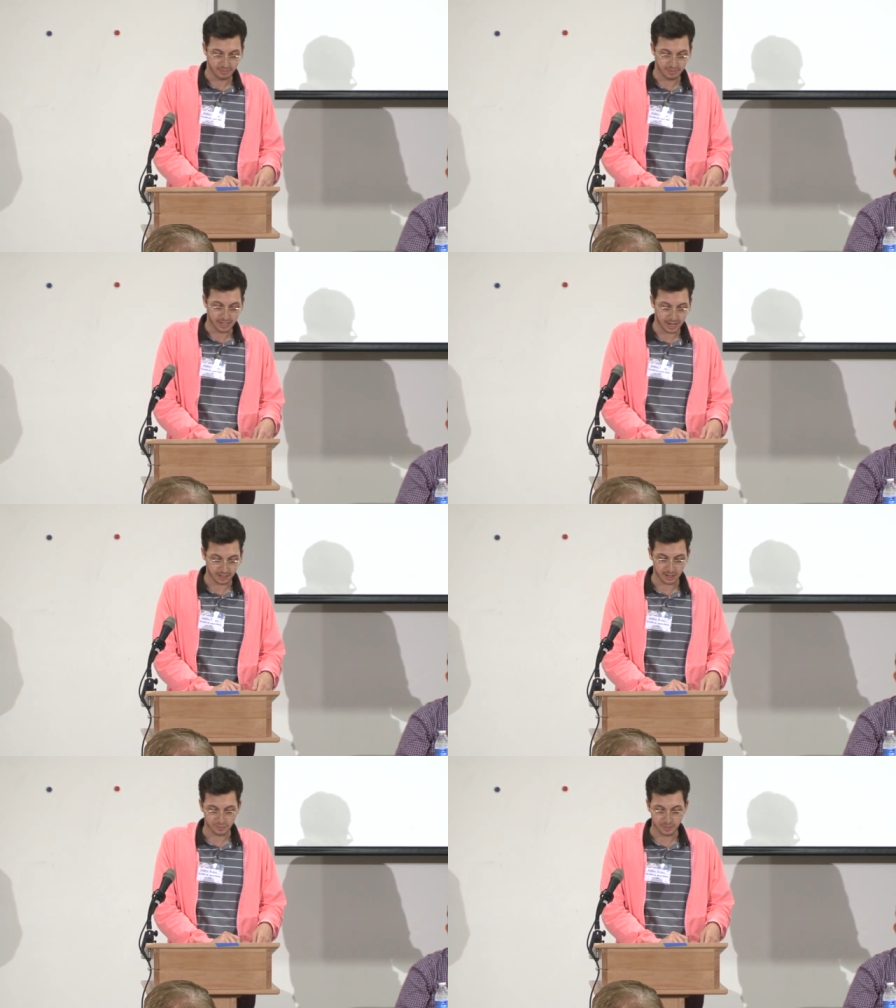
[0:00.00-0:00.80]
They
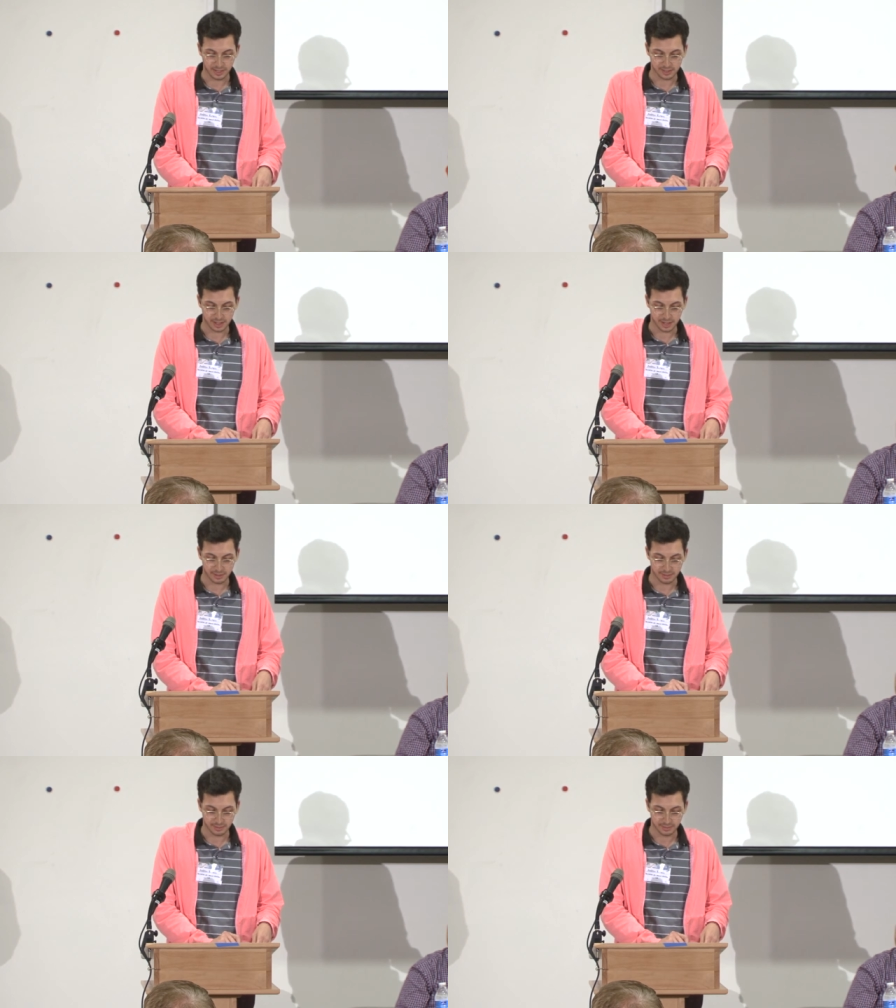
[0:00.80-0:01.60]
handcuffed me and
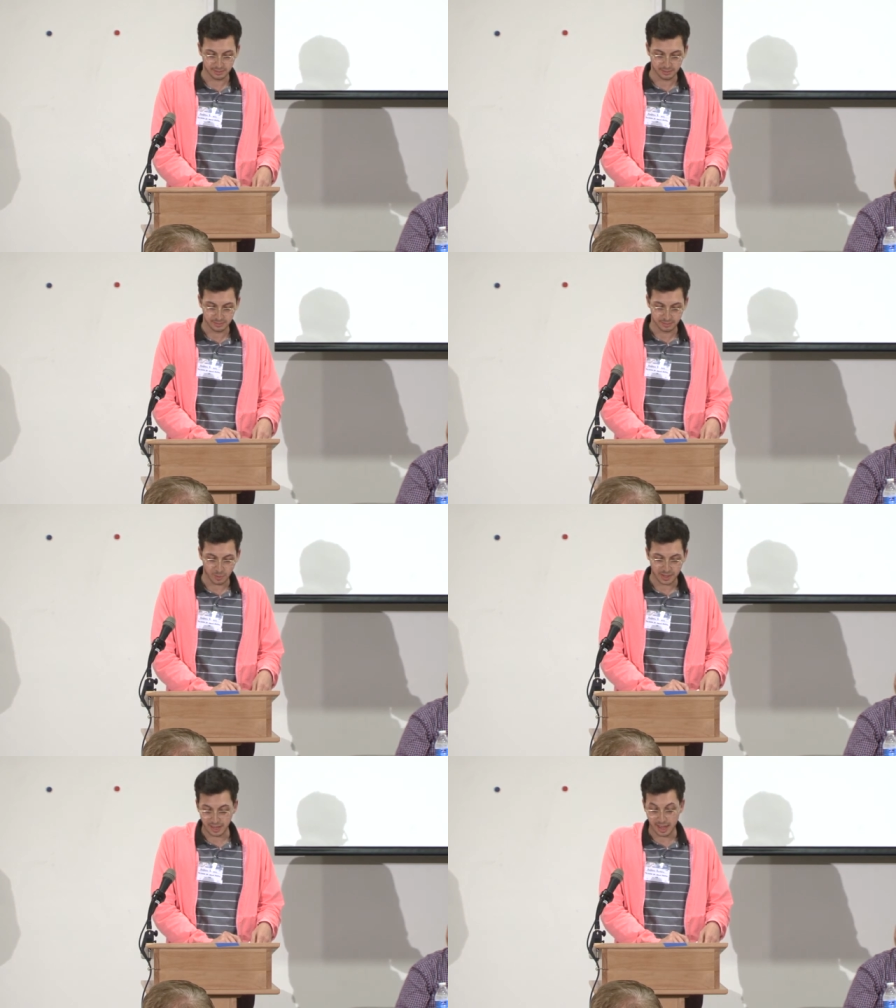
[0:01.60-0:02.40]
said,
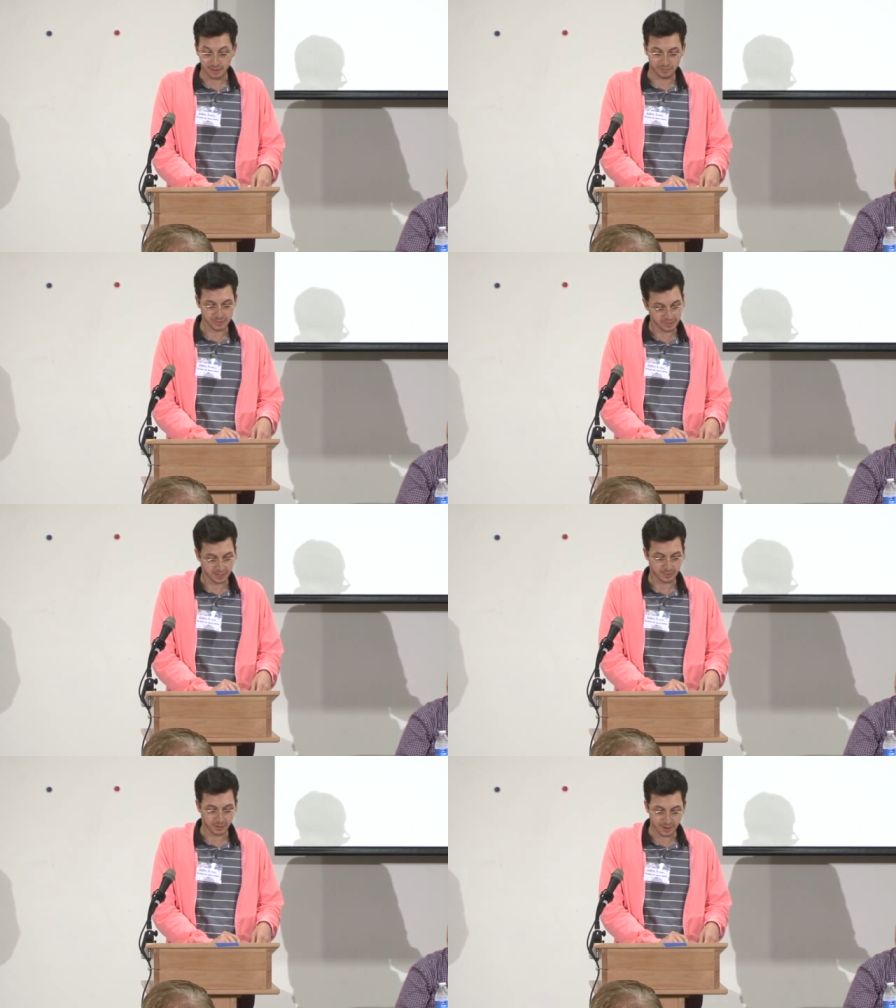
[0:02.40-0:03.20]
why the F do you
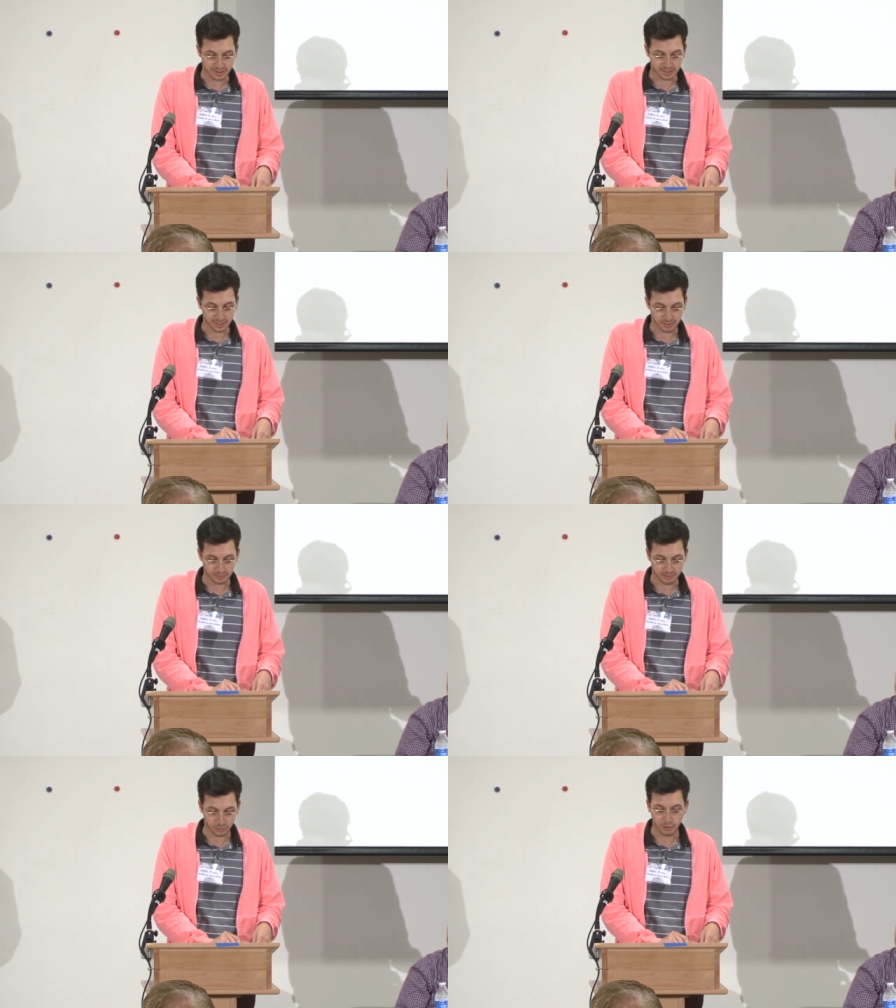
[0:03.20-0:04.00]
think we're arresting
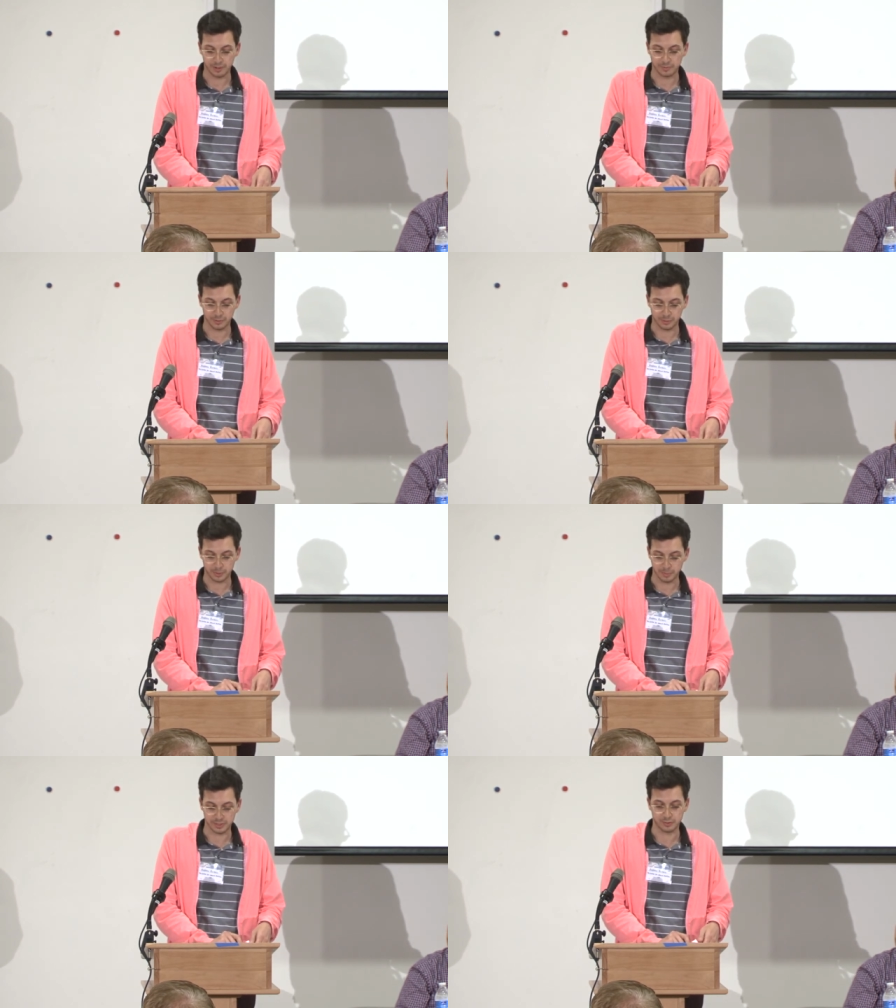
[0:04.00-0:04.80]
you? Loitering for the
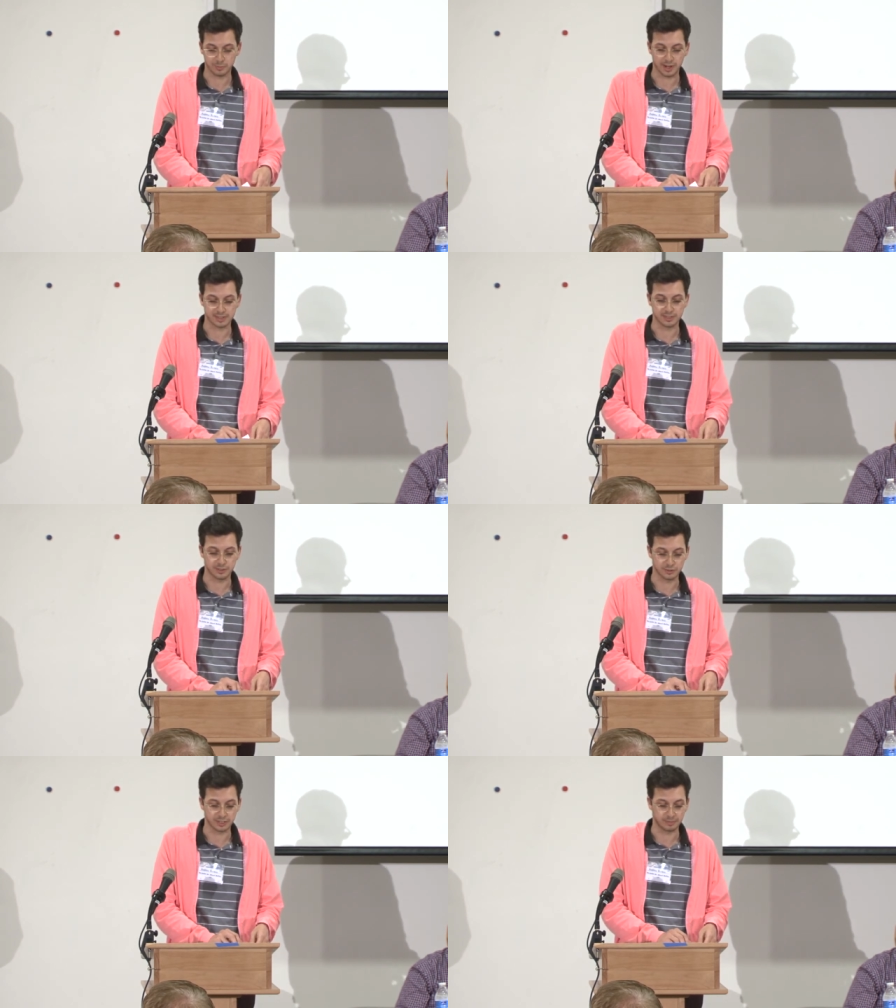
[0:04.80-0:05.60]
purpose of
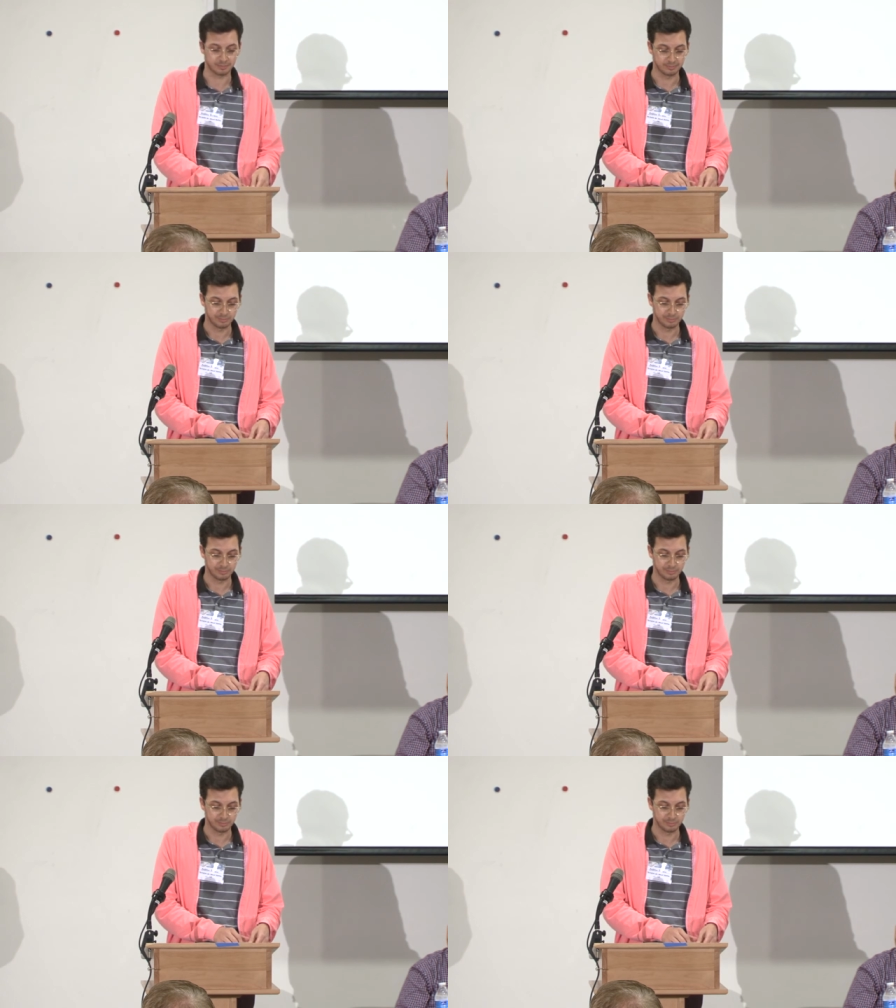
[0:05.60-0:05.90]
prostitution.